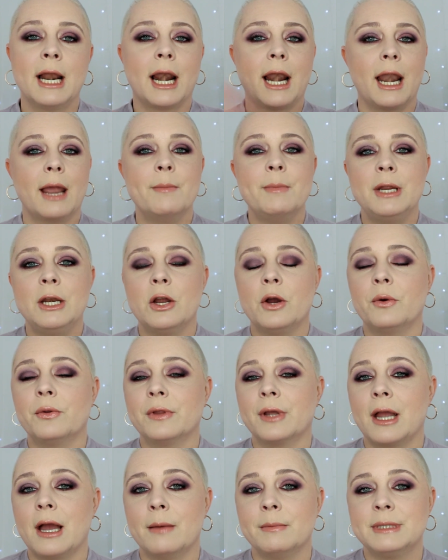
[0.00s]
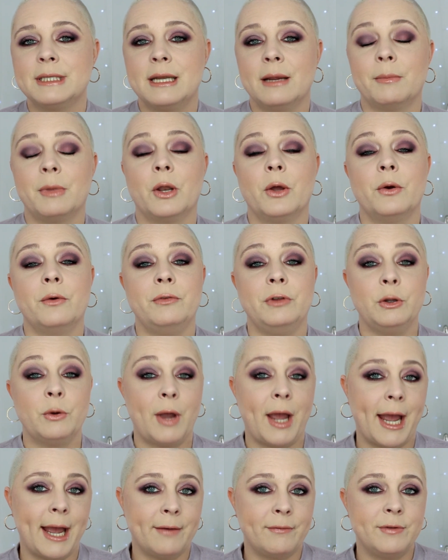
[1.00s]
Let me know in the comments down below if you
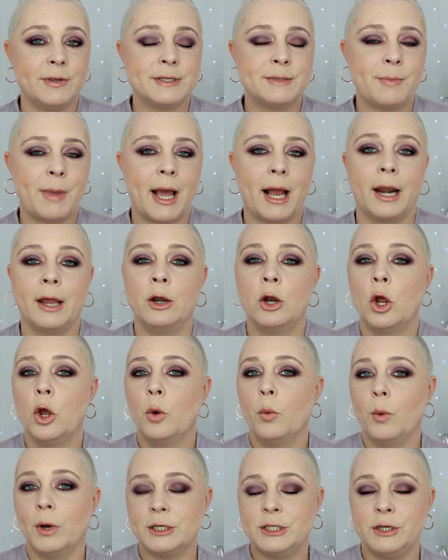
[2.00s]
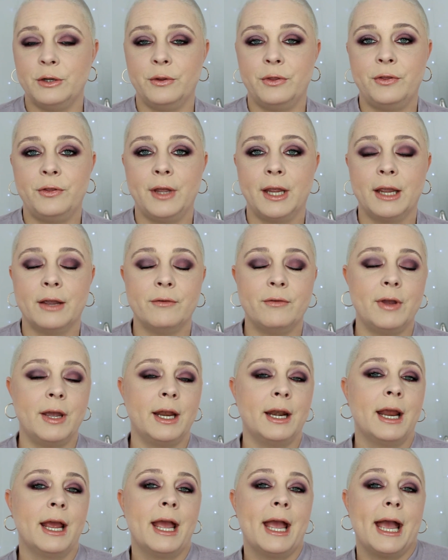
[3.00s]
have this palette. What do you think of
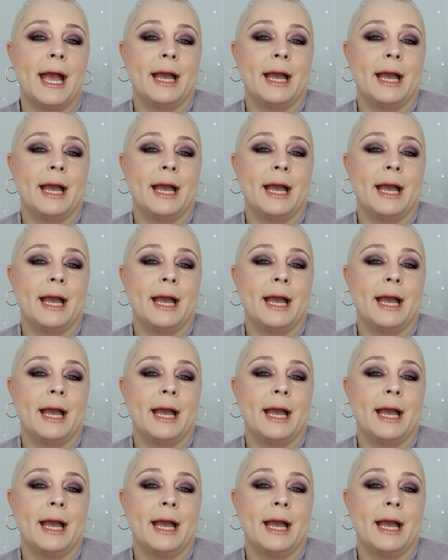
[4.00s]
it?